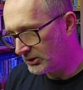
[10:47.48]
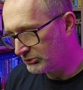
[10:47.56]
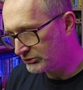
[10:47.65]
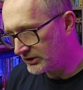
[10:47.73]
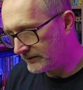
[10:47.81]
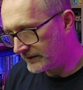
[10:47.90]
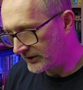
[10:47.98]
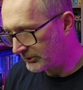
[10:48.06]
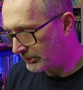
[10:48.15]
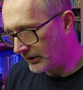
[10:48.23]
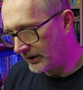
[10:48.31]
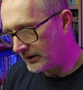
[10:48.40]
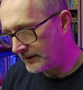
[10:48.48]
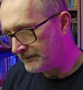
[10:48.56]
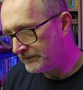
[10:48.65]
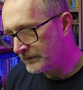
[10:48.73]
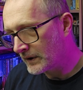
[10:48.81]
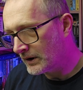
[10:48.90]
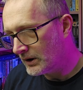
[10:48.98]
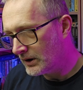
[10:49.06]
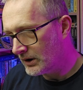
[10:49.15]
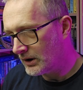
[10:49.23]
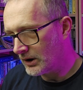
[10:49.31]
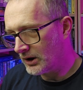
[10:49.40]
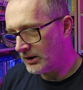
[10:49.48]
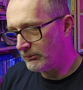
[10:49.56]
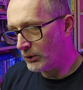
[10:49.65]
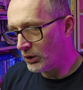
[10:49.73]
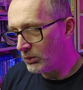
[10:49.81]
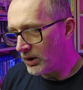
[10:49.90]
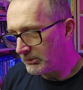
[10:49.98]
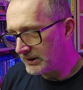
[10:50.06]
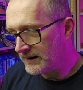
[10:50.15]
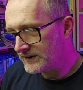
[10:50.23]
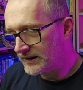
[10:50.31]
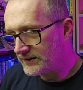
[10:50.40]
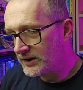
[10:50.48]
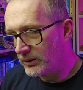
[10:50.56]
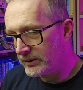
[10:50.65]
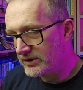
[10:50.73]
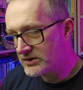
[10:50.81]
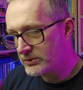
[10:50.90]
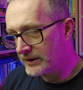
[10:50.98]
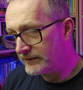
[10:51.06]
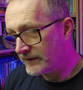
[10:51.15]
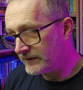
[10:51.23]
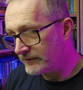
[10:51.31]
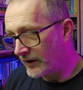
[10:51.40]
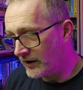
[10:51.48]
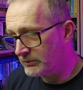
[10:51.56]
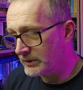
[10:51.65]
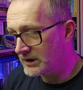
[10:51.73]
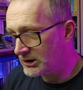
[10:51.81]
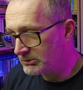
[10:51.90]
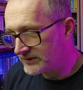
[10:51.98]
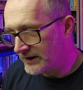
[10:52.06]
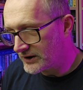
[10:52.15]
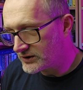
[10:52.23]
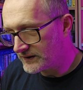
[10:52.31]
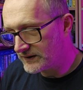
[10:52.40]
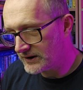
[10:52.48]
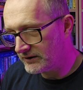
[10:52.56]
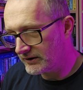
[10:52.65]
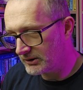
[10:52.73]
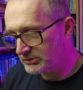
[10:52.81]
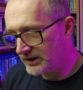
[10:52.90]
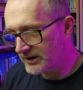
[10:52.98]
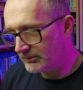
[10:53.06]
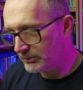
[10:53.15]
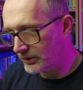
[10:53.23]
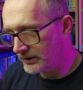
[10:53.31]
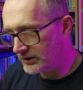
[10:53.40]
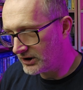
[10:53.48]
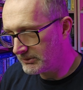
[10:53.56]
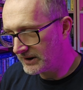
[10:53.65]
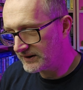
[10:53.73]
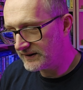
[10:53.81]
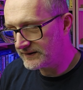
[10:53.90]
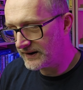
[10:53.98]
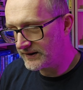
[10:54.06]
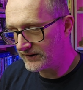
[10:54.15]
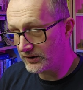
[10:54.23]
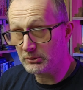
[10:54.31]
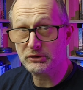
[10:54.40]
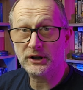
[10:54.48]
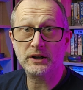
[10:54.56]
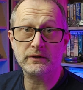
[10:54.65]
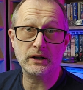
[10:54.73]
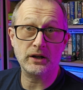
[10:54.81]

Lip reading: prefixed by, or what. But let's see. So it's 2055 with global tensions nearing the breaking point. Humanity teeters on the brink of